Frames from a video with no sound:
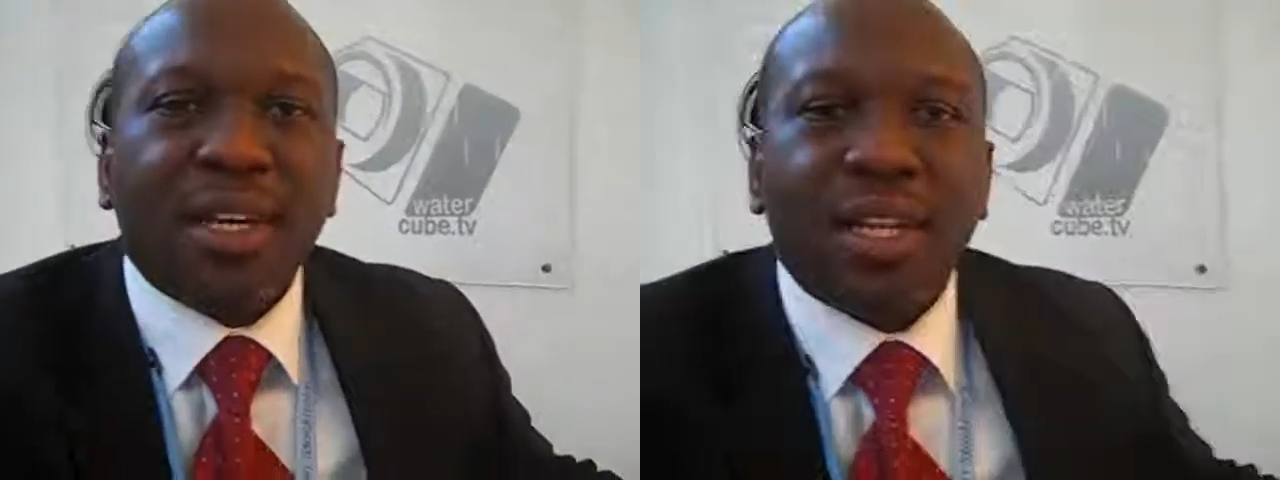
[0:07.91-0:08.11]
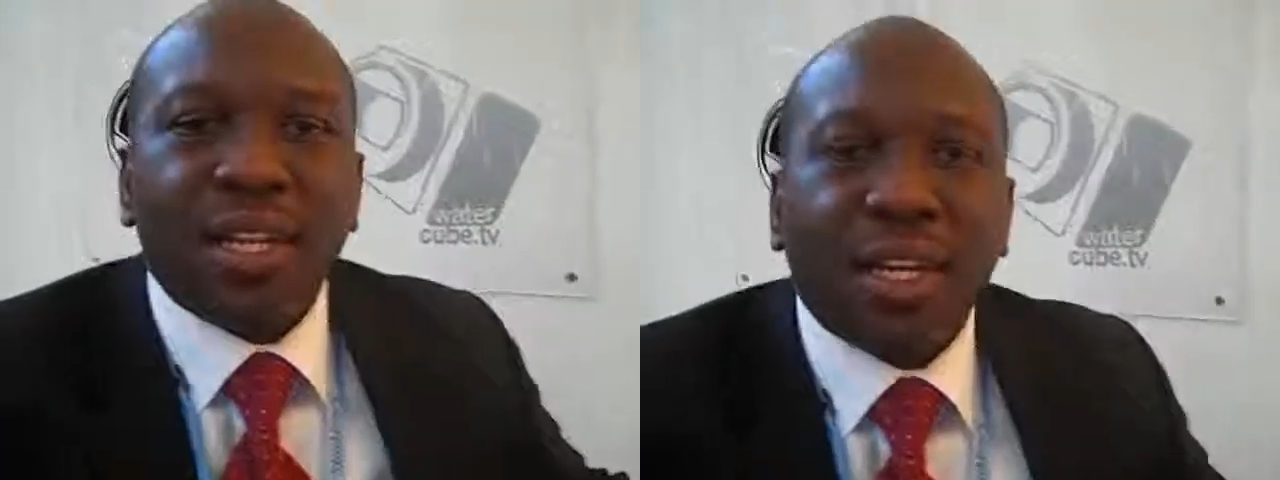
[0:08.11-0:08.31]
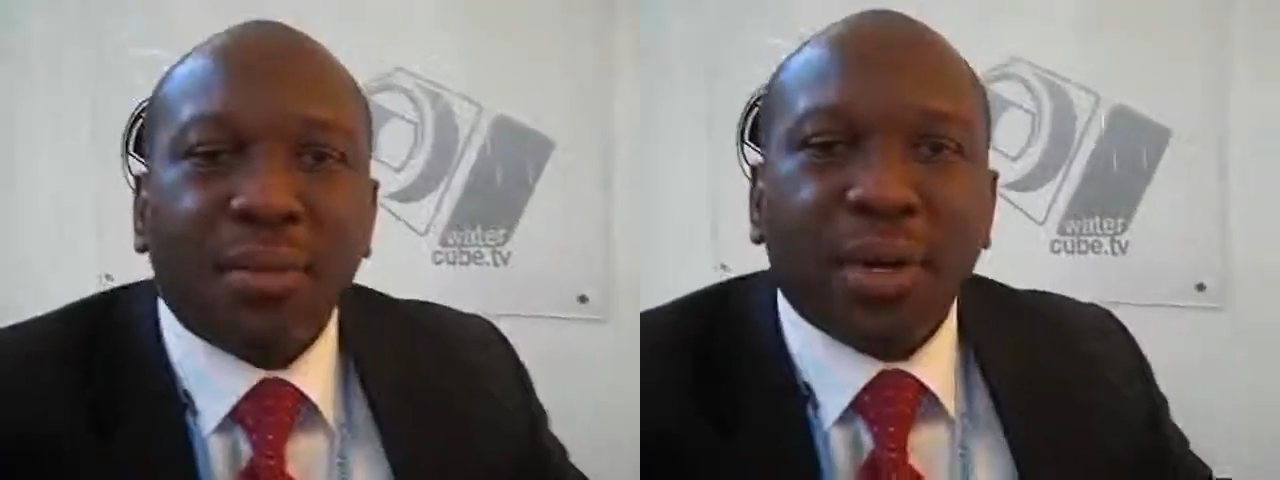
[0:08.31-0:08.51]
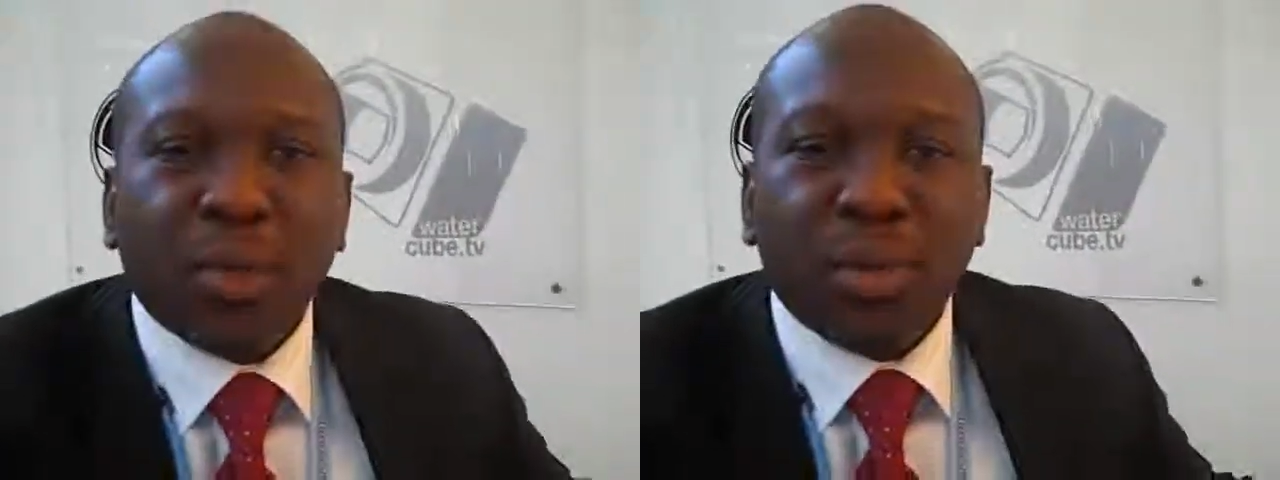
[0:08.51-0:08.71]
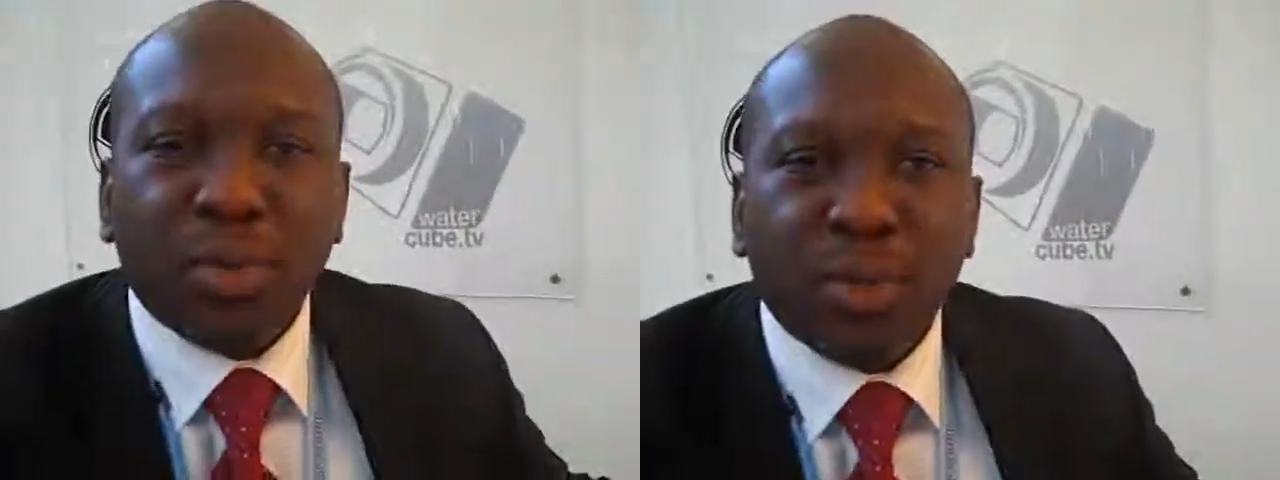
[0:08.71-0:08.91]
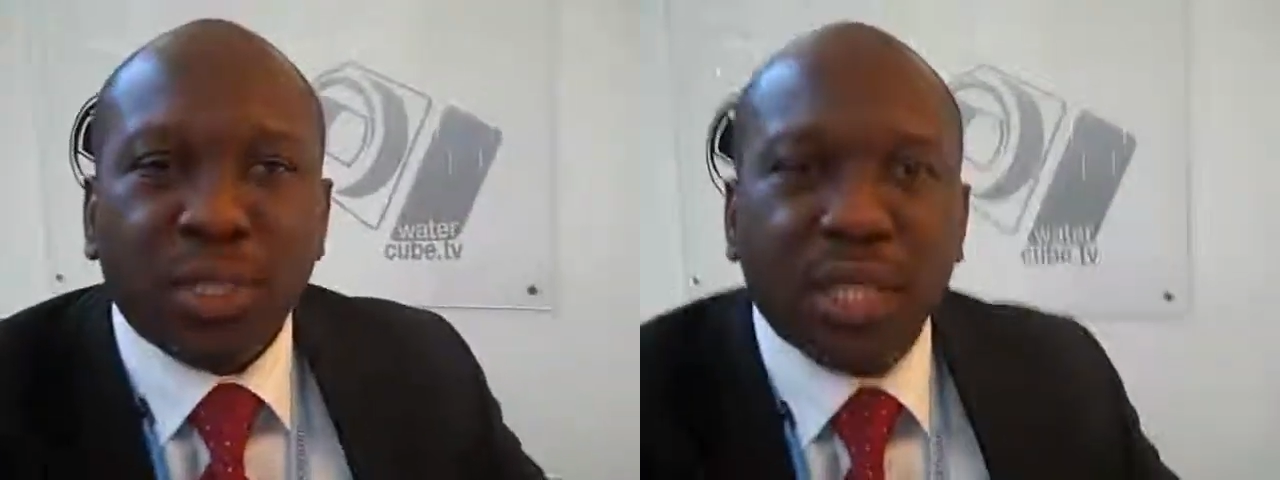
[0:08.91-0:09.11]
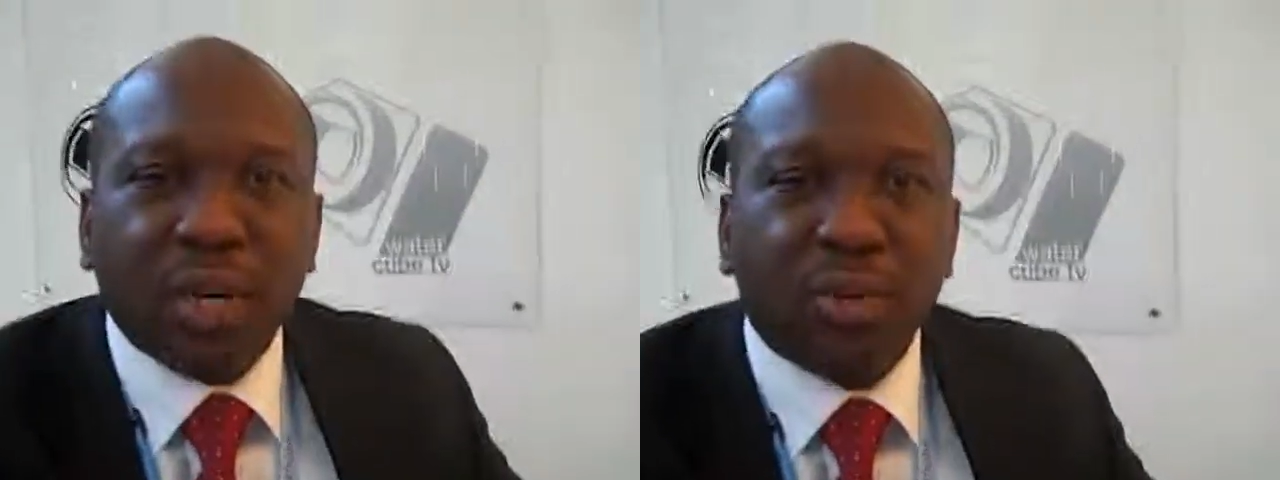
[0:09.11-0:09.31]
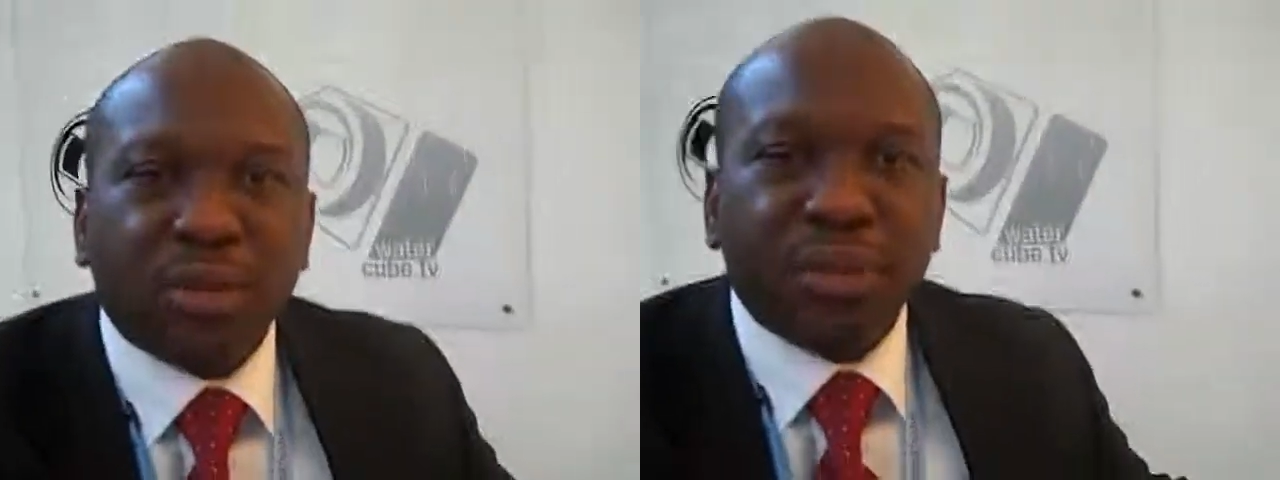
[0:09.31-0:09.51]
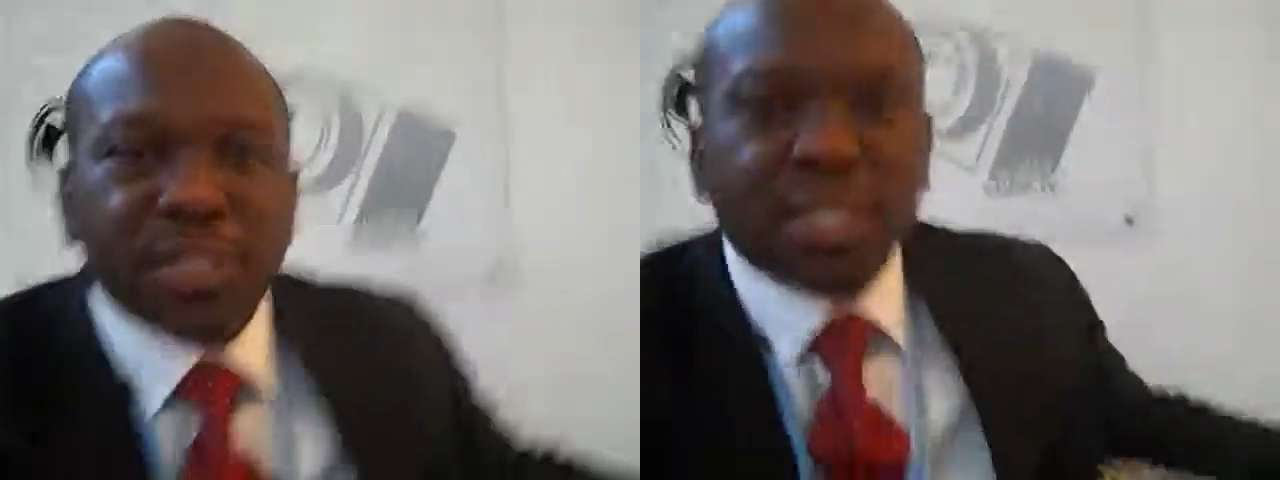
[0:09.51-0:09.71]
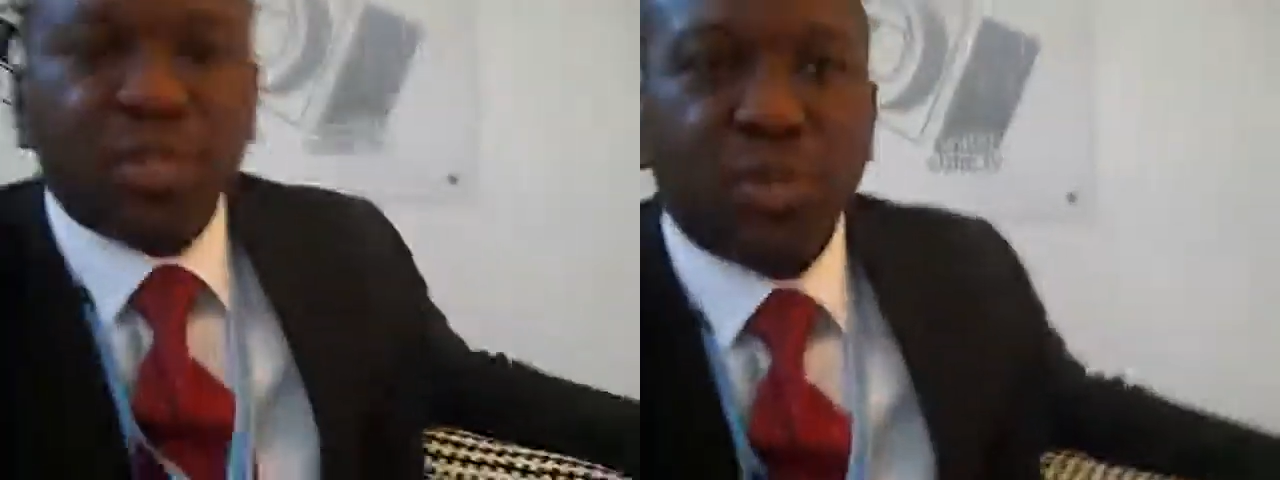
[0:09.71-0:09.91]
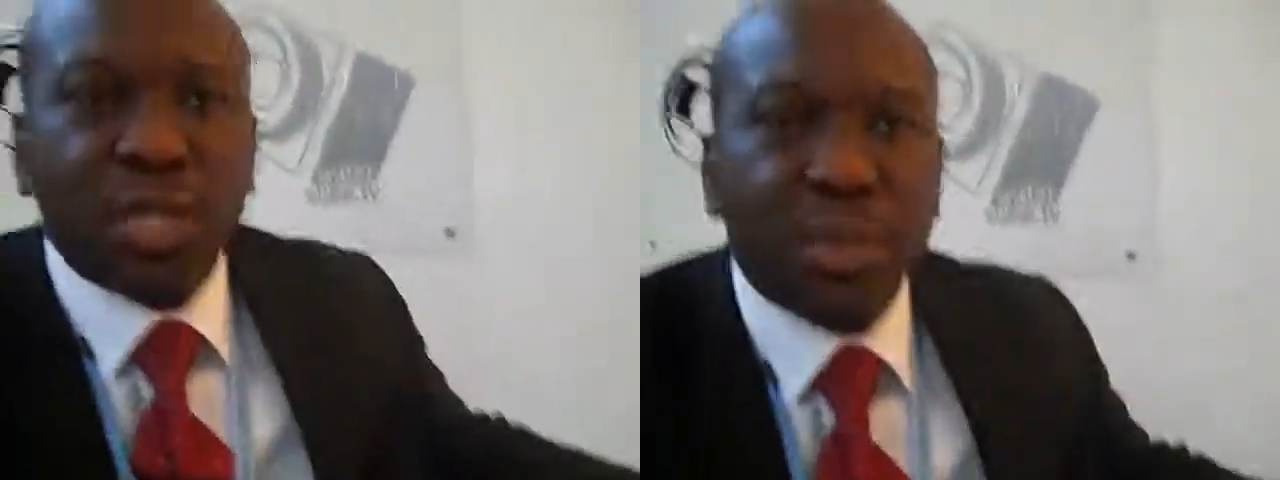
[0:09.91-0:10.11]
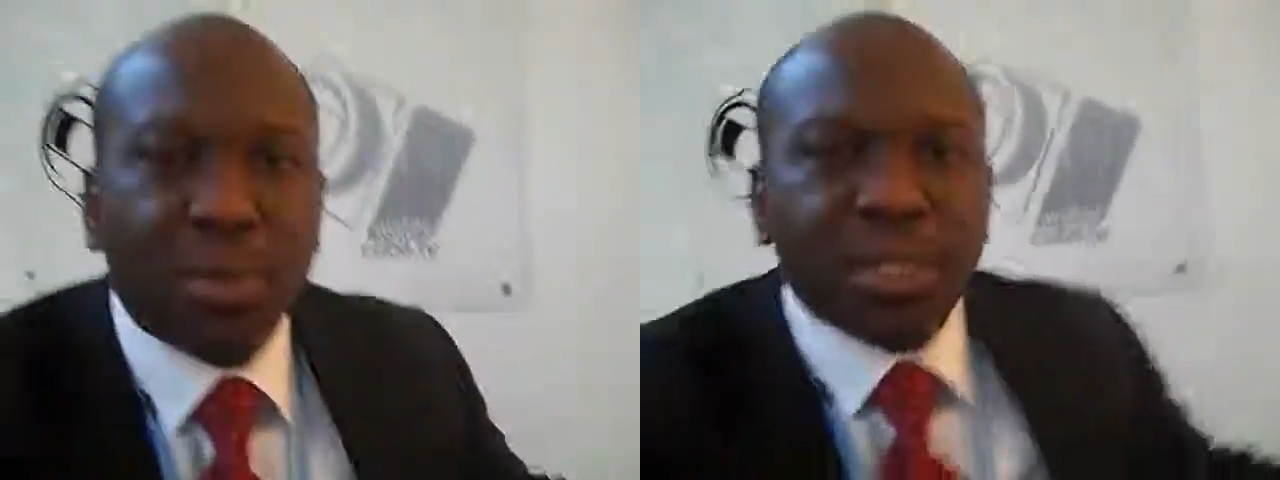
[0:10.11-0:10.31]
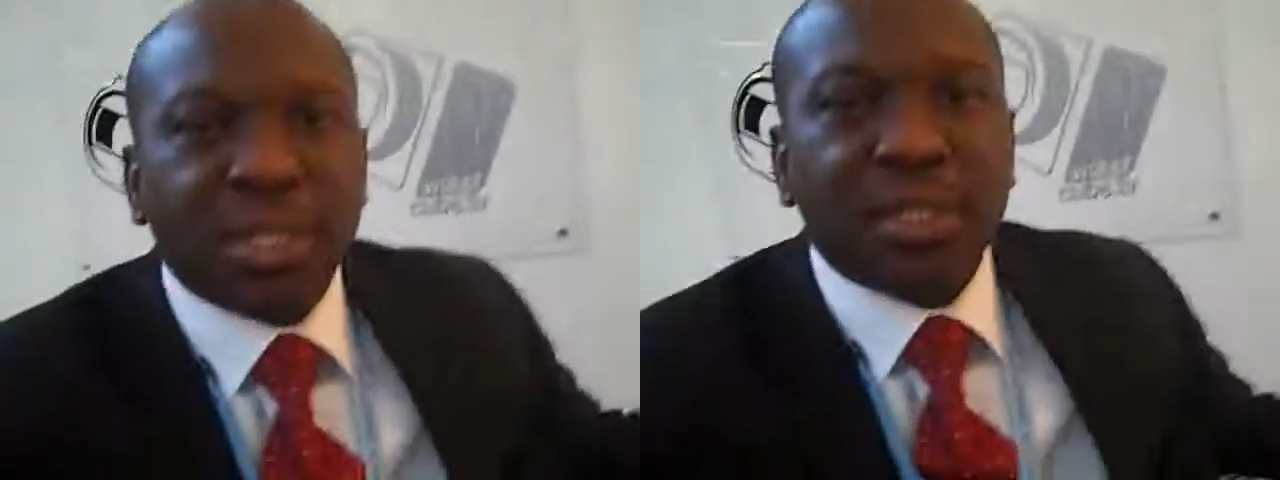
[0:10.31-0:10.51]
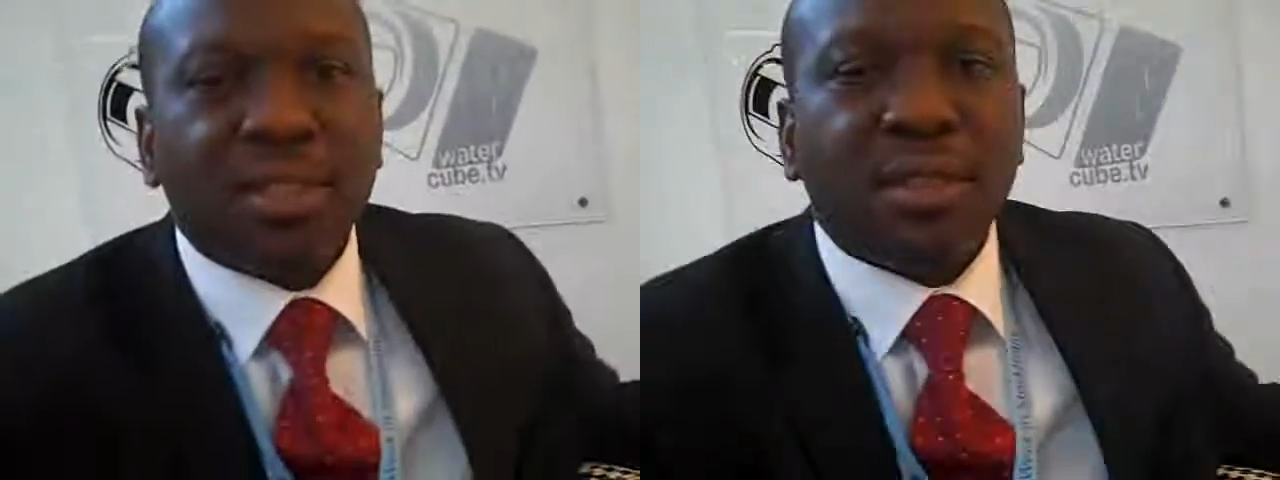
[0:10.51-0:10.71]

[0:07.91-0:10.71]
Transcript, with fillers: and uh, I work with Aqua Vitens Rand Limited,